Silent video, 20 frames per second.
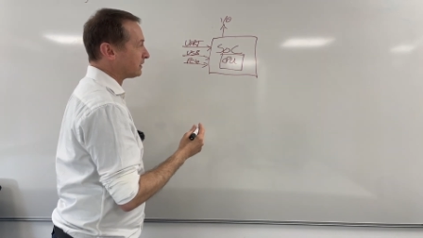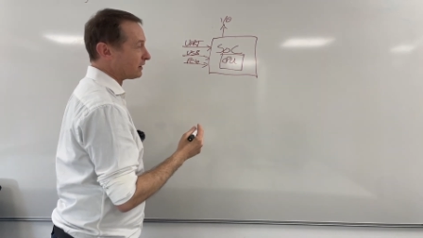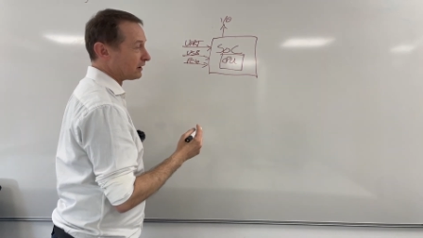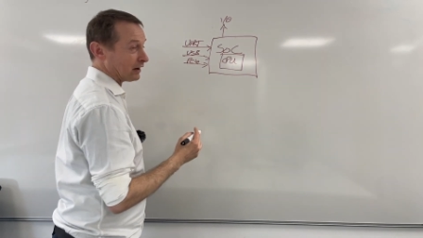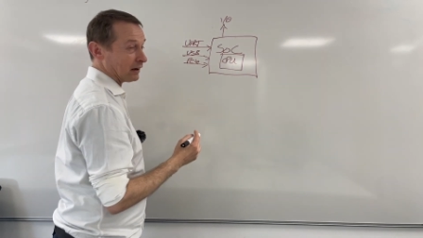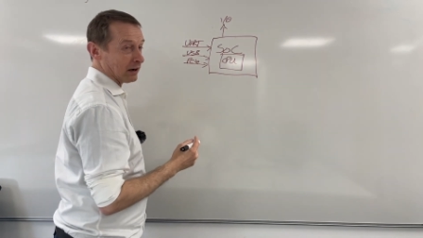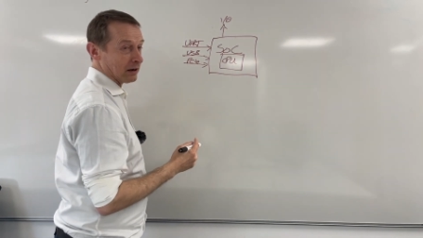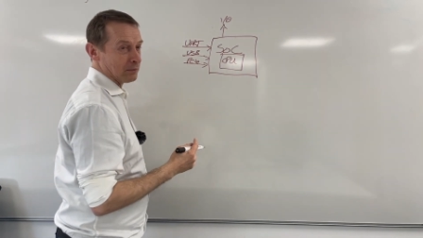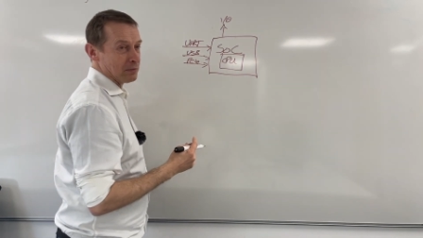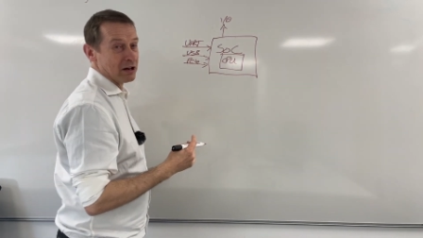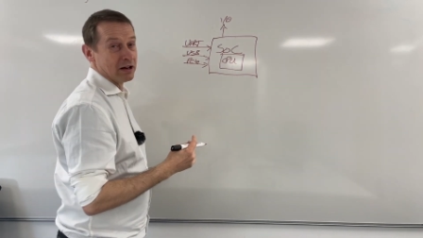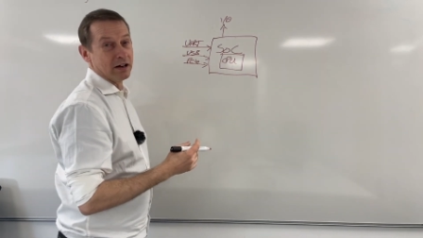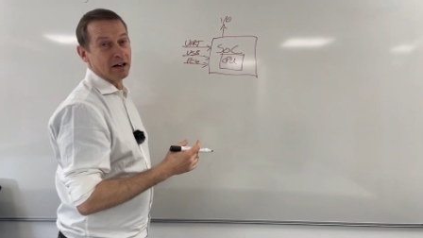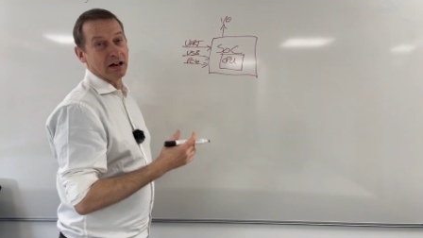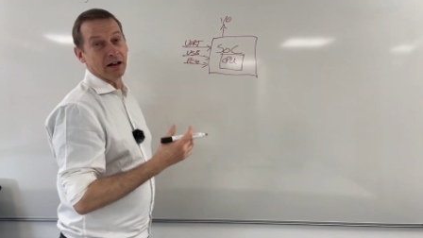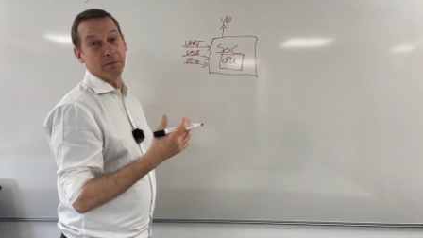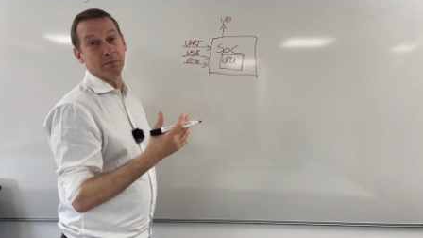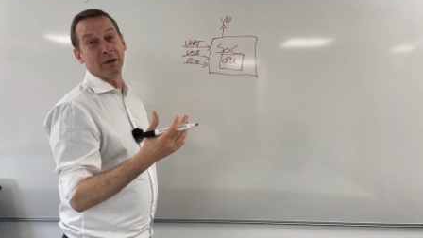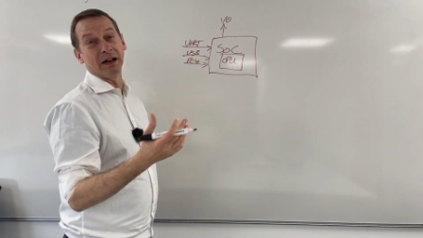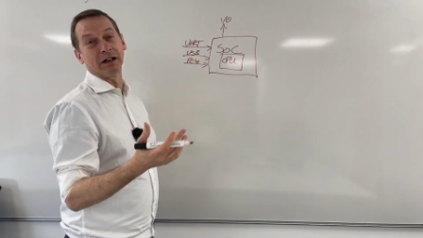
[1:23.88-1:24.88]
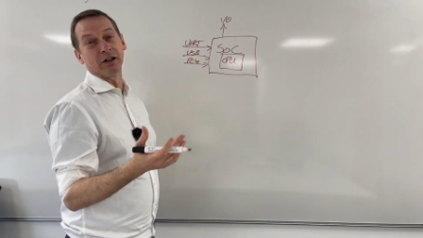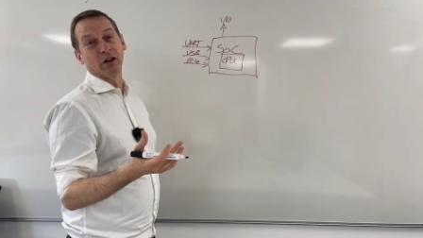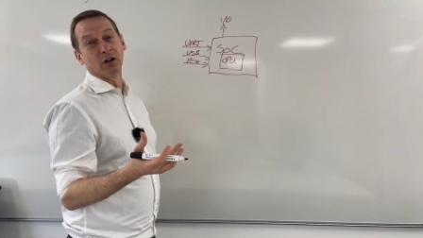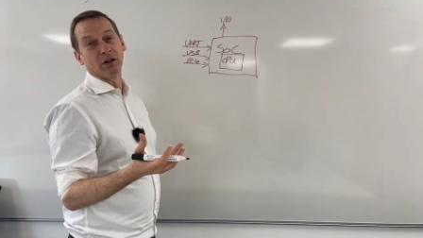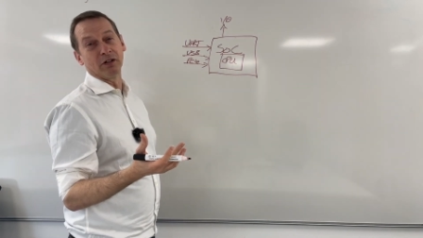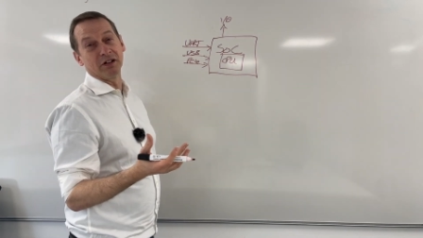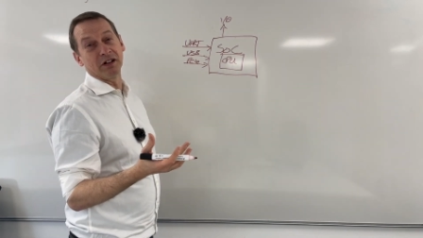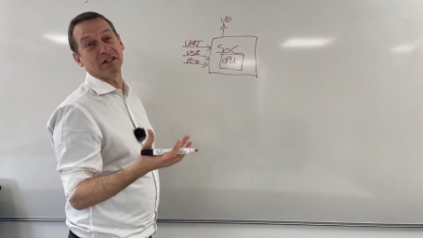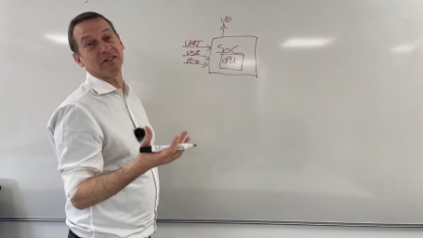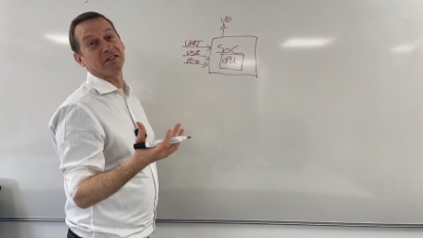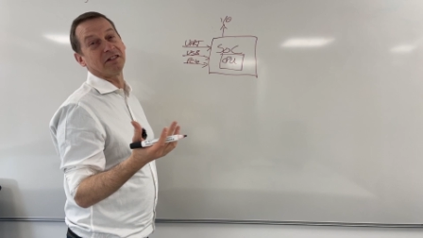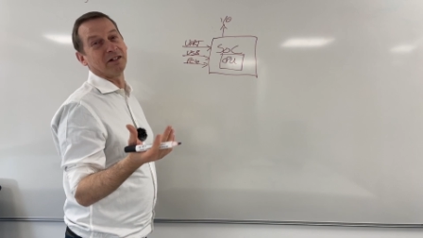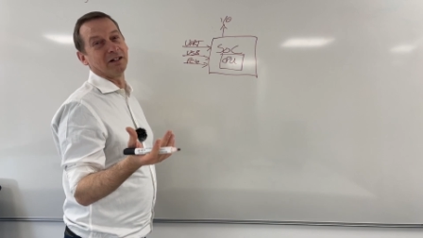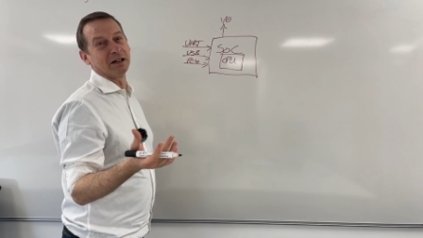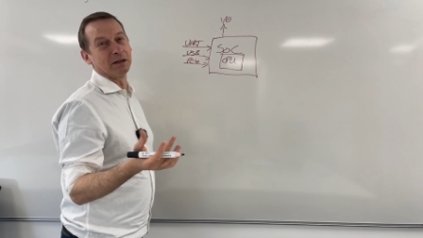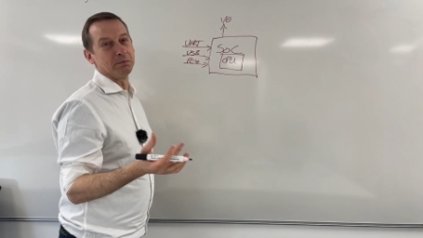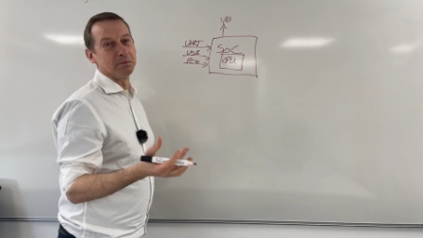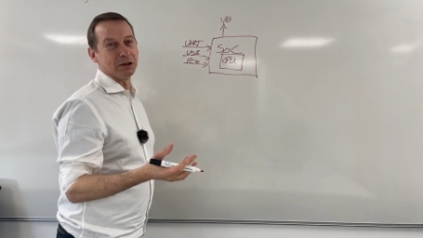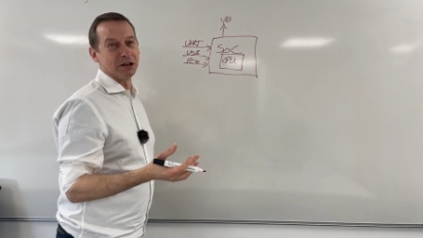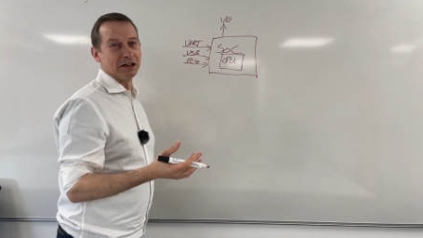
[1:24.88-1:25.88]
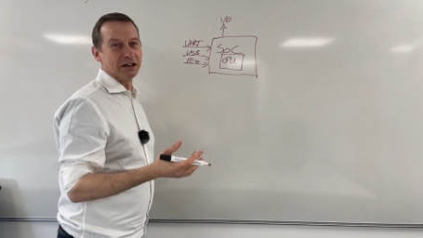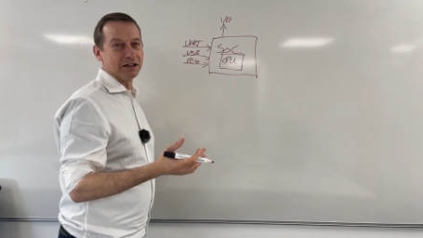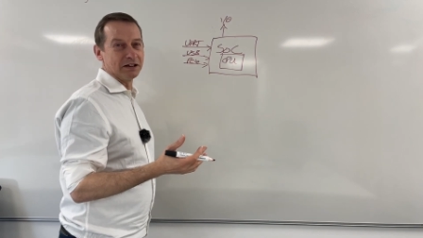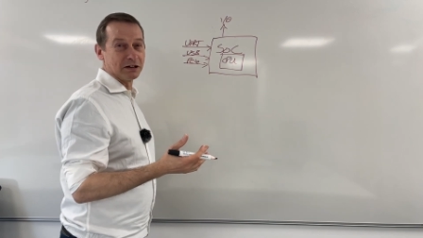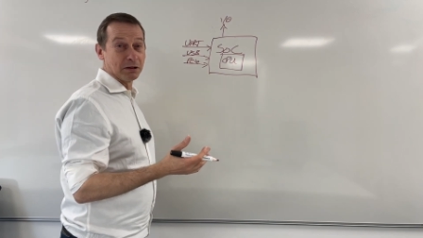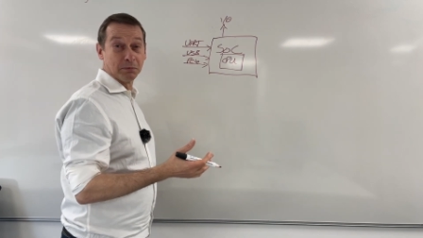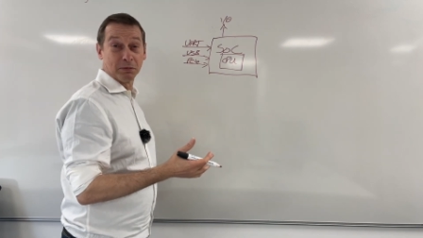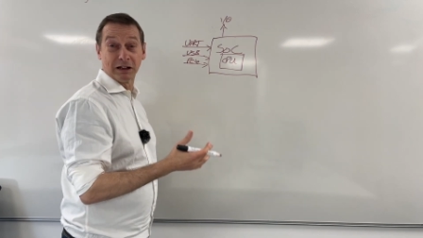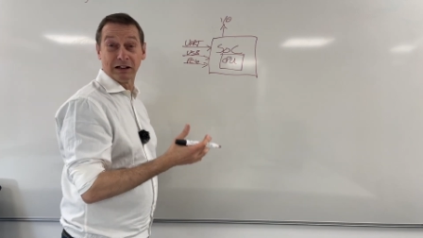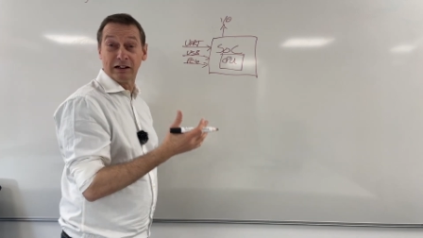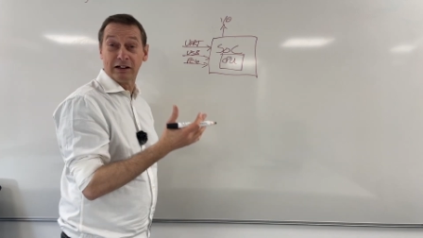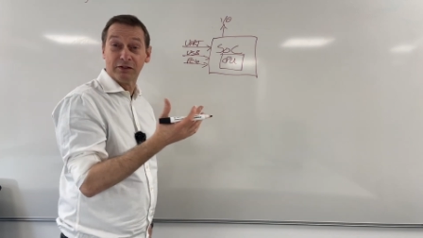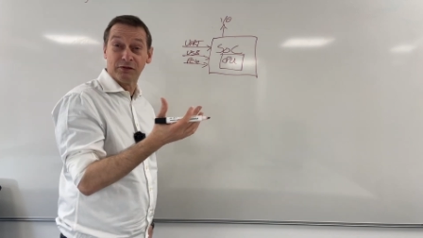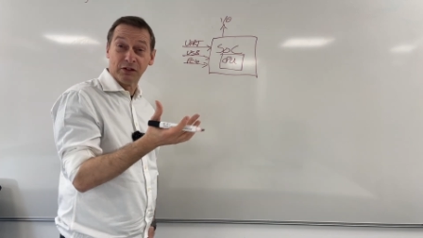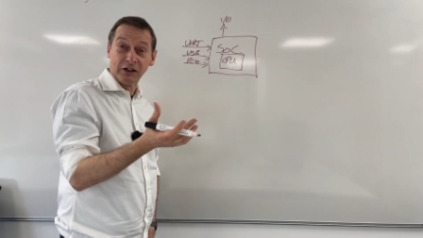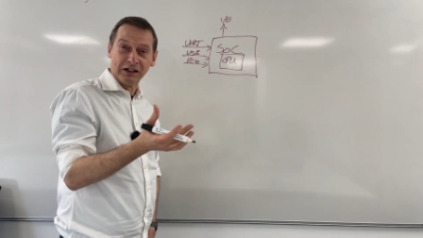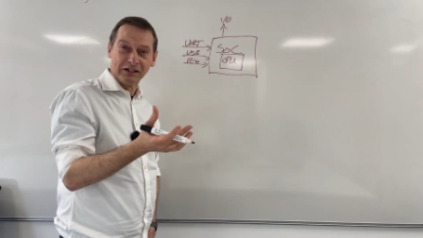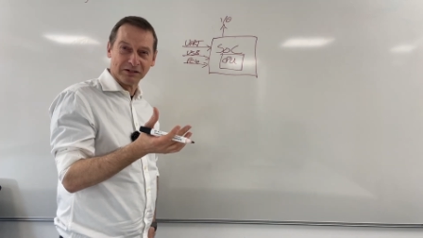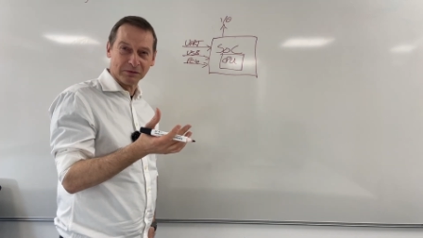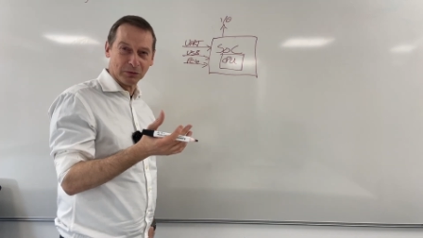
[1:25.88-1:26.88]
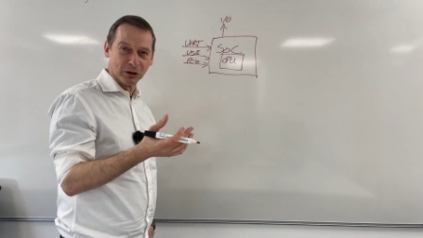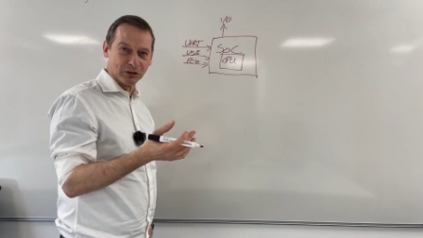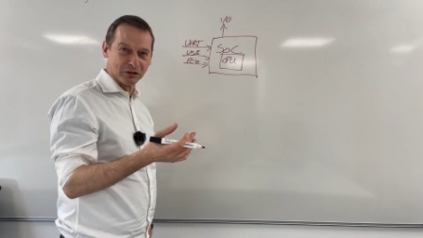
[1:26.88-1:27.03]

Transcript: Um, it may not necessarily be completely feasible